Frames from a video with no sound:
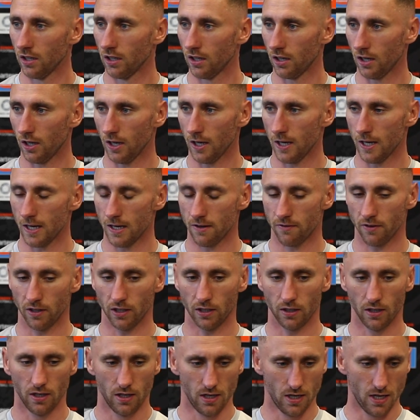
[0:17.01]
I
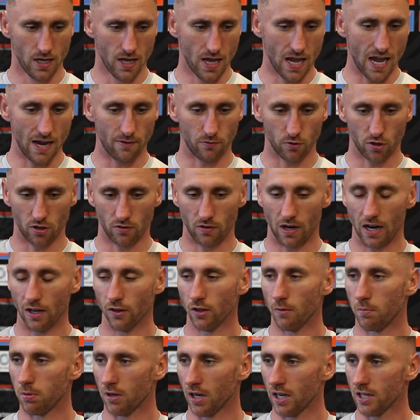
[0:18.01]
think everyone around
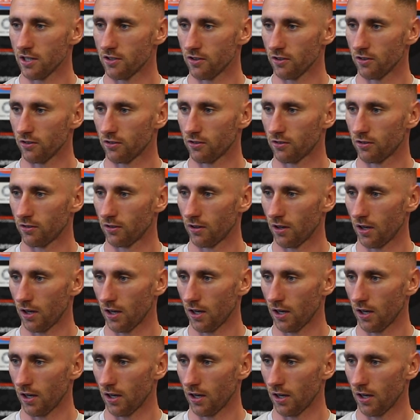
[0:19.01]
the place has